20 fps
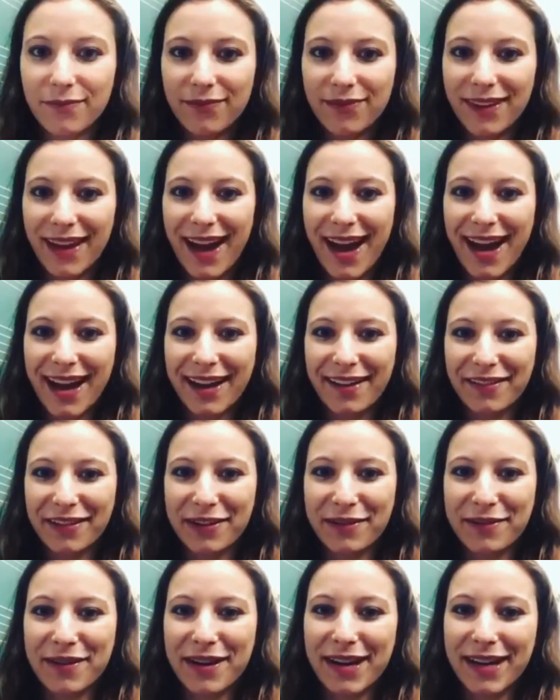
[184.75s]
Hi
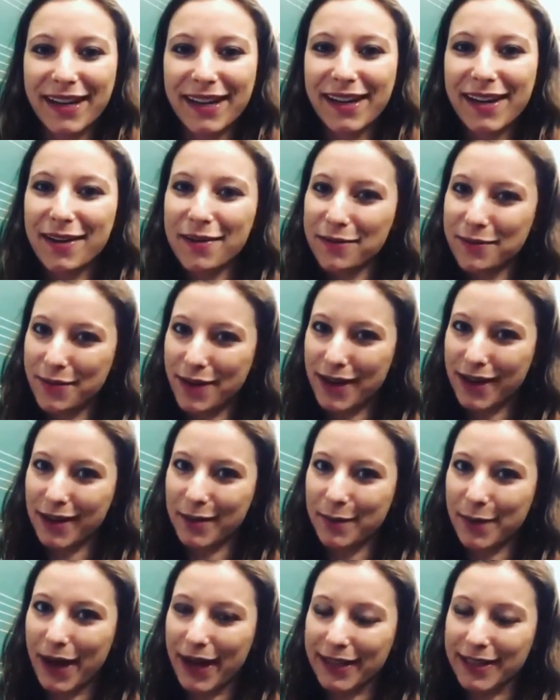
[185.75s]
everyone,
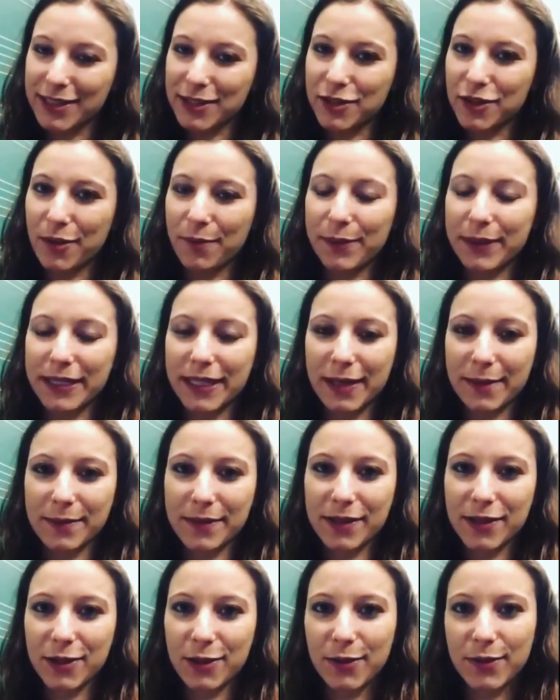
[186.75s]
welcome back to Trumpet
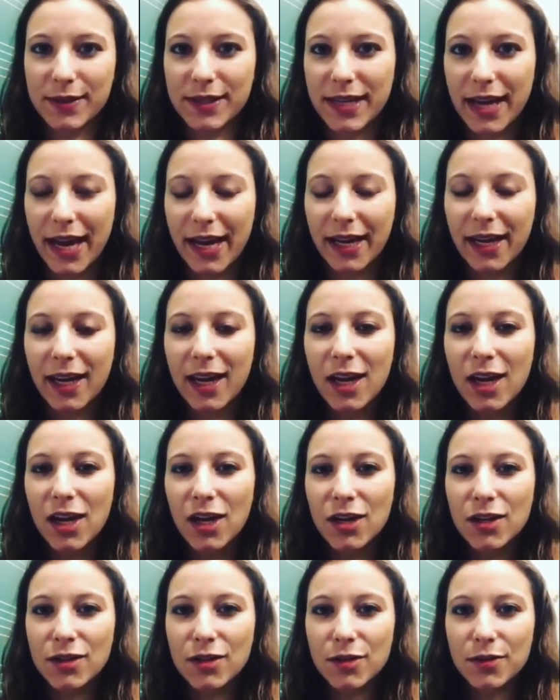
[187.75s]
Tips Tuesday.
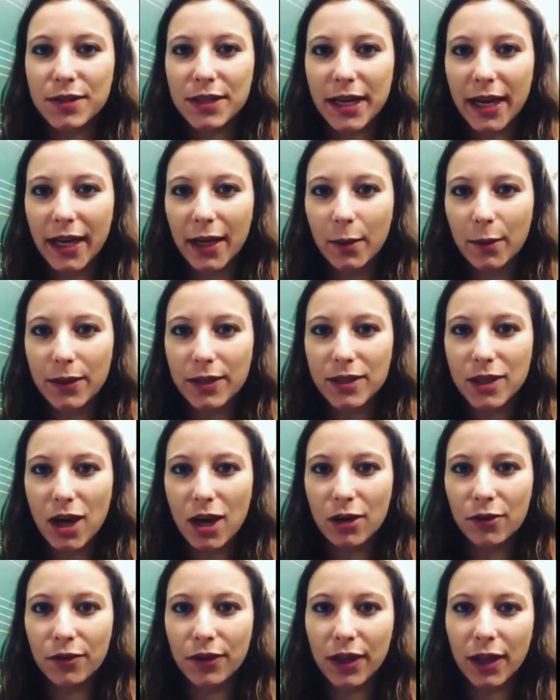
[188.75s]
So today I want to
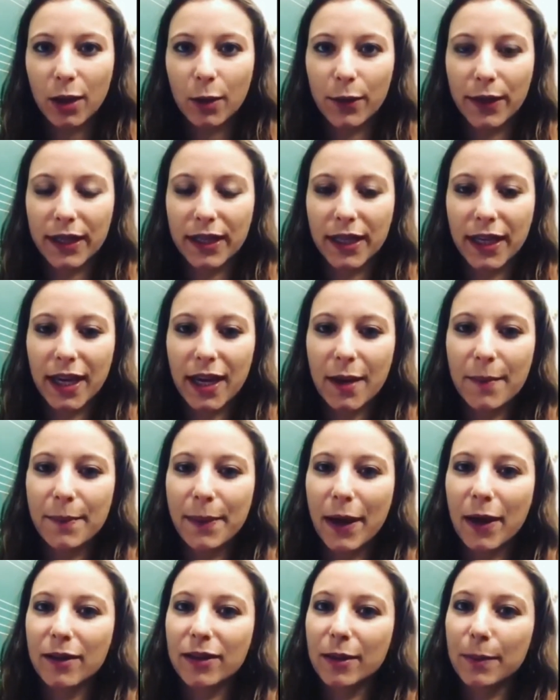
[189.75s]
talk really quickly
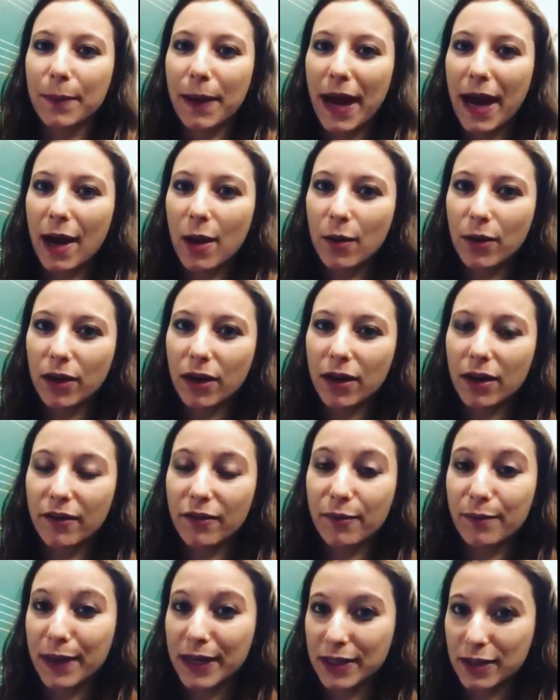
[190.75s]
about the power
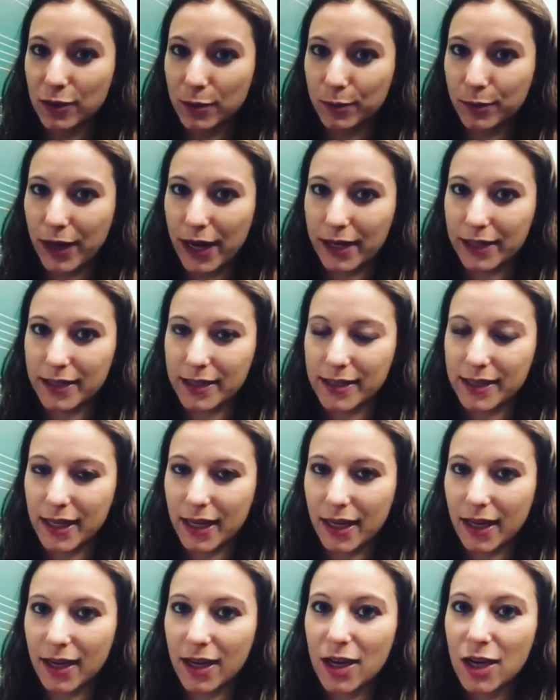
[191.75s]
of mental
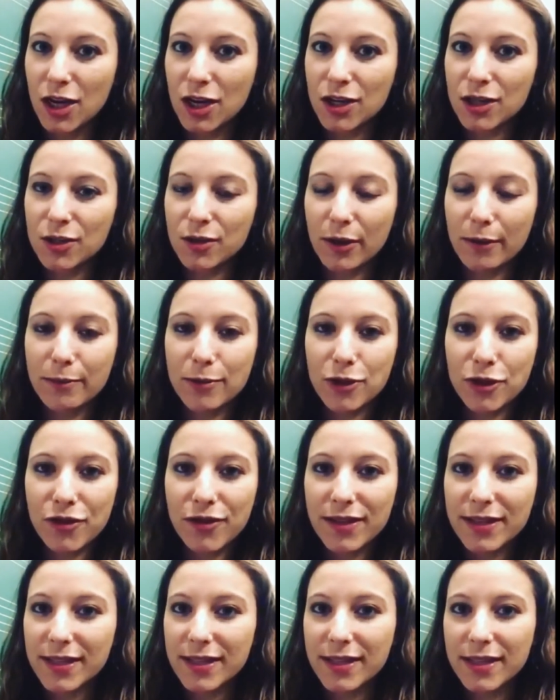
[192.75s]
practicing. So I'm sure
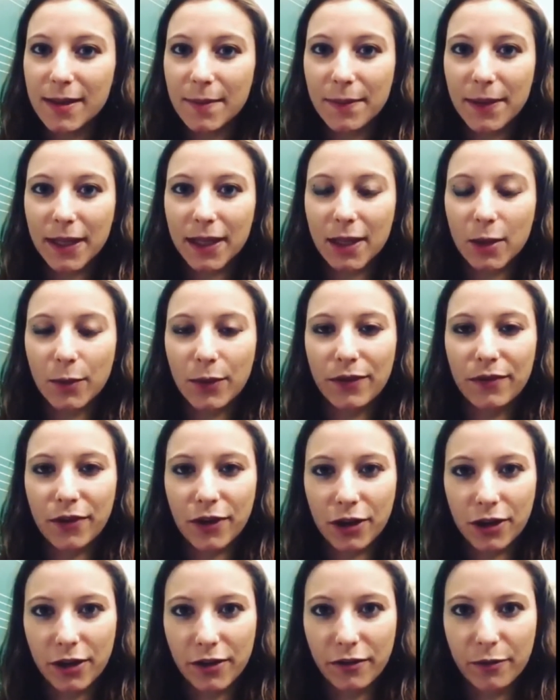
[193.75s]
this is something that we've
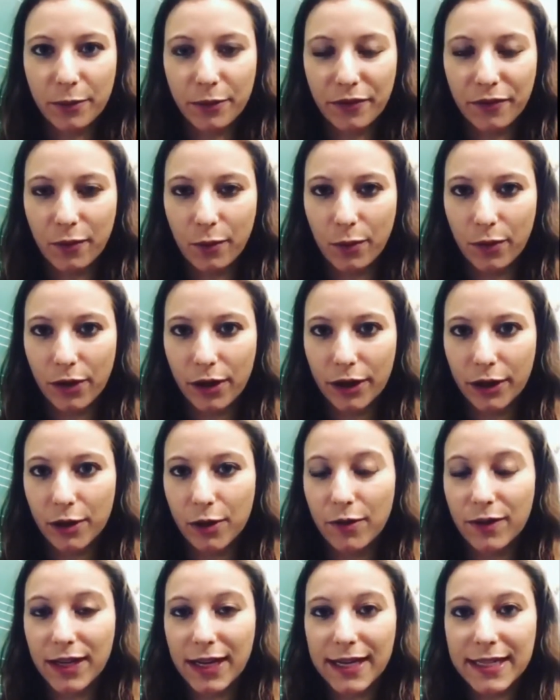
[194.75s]
heard of before, you
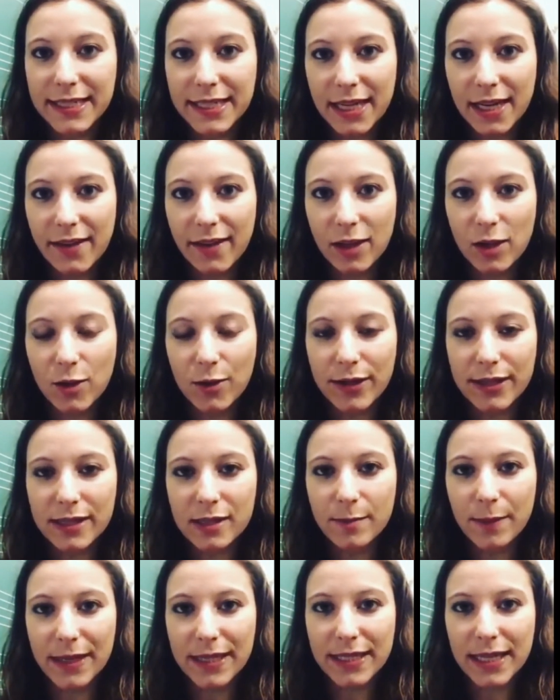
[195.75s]
know, the idea that you can
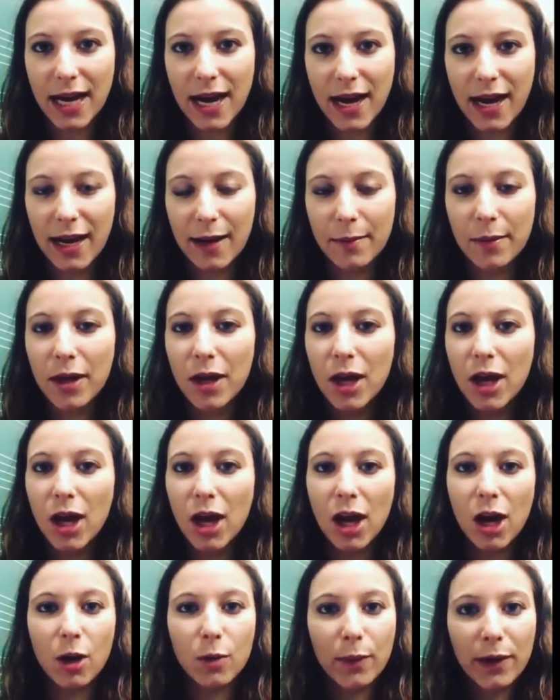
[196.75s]
spend time
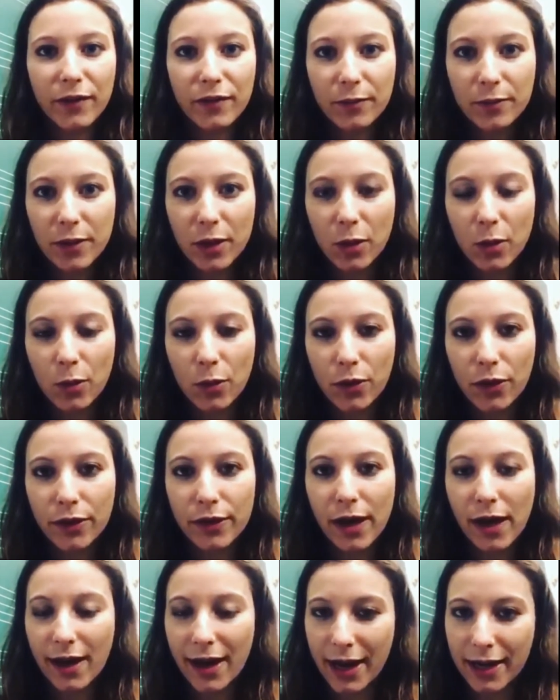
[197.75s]
away from the
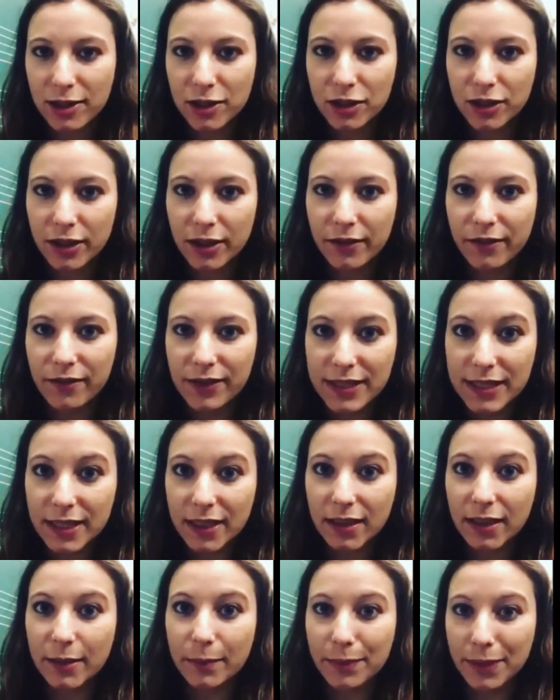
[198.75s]
horn, not actually
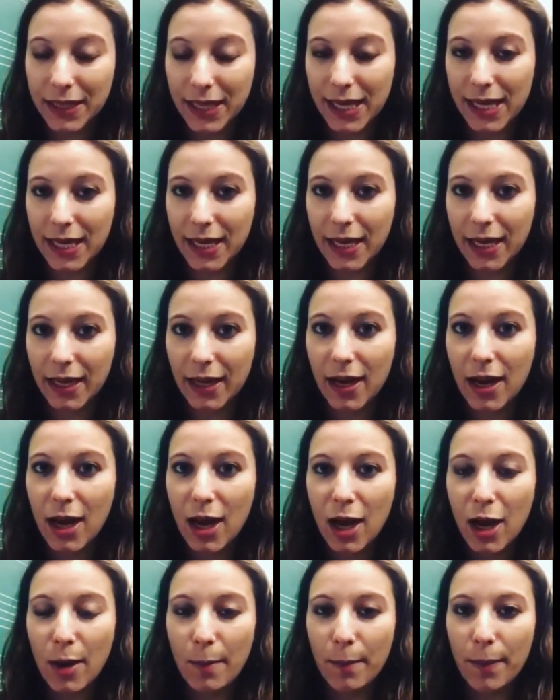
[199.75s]
physically playing it,
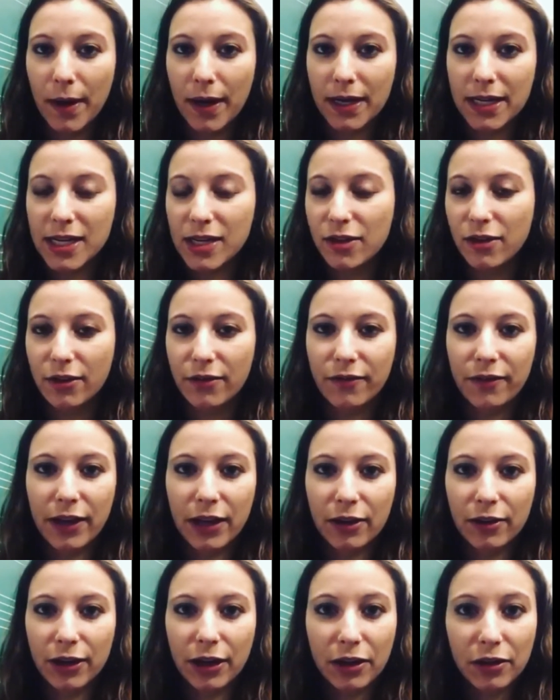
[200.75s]
but either
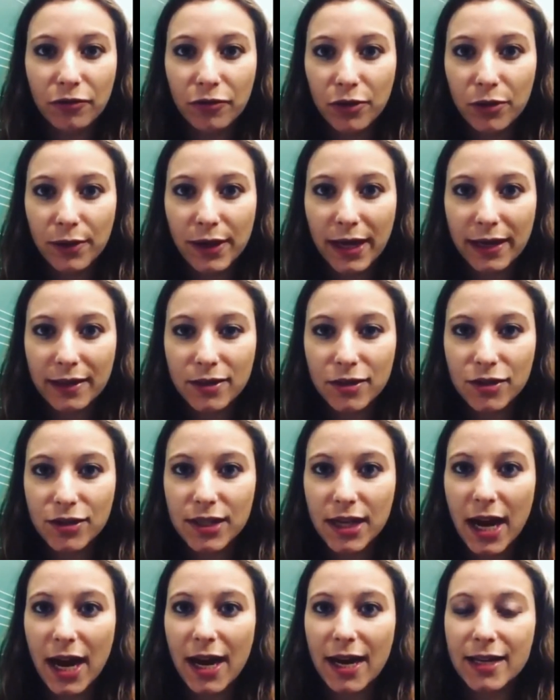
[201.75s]
fingering through an
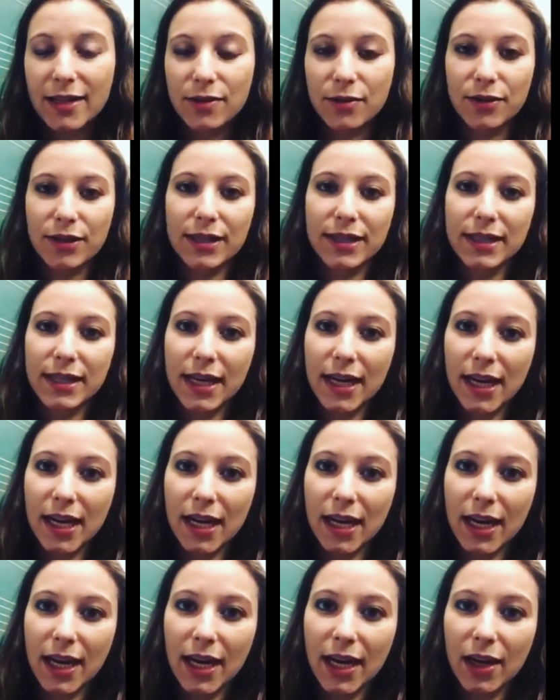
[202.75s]
exercise or
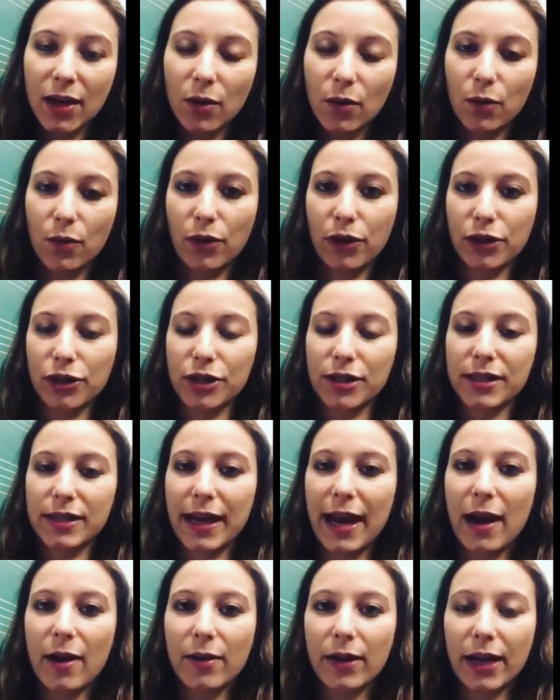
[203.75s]
singing it or just
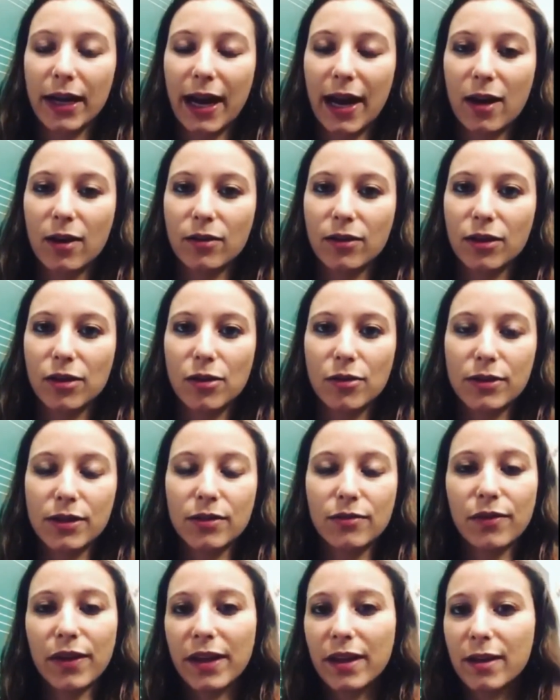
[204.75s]
counting out the
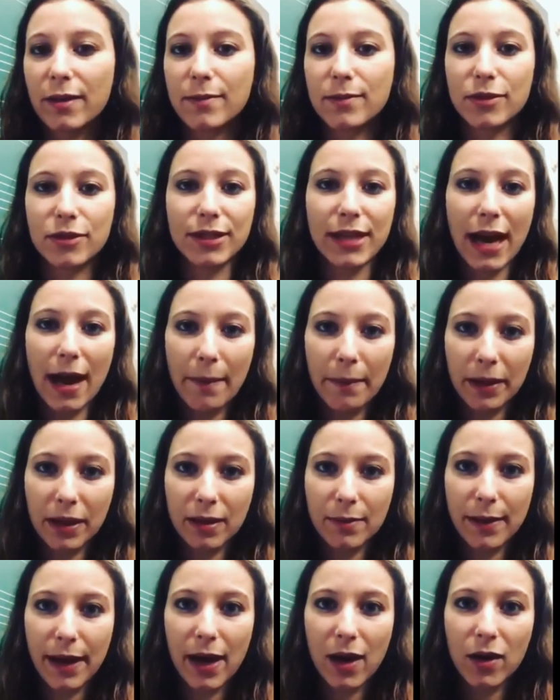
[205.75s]
notes and rhythms or
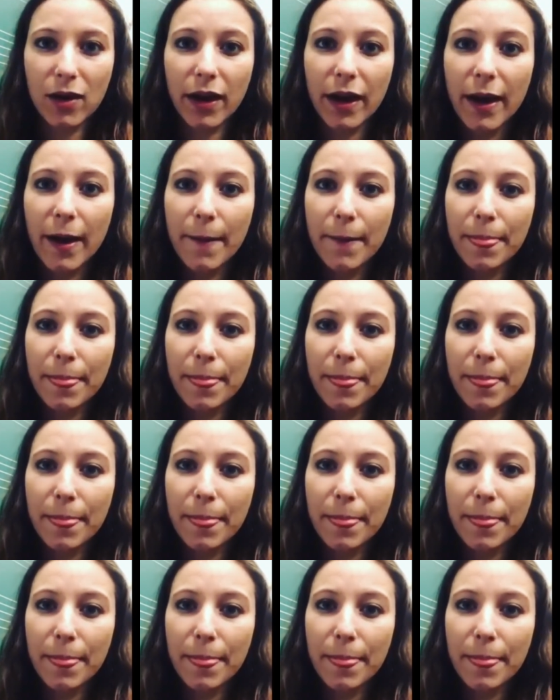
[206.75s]
tapping them out.